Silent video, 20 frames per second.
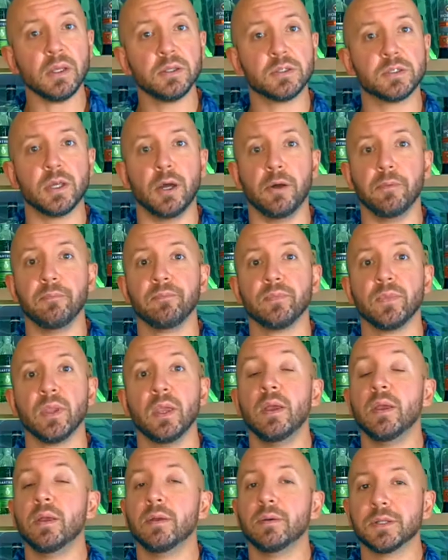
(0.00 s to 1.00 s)
So
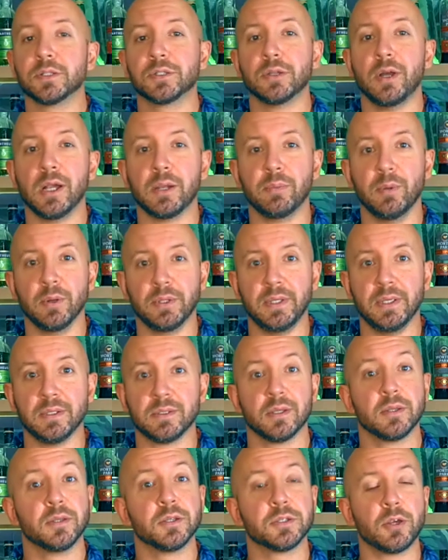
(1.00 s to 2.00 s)
let's talk about
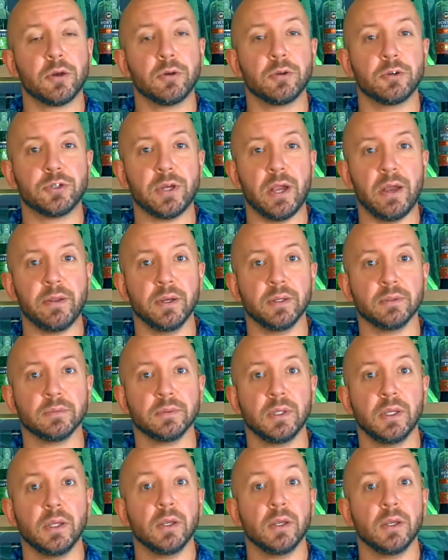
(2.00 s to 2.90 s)
this. The Sorrow Drowner.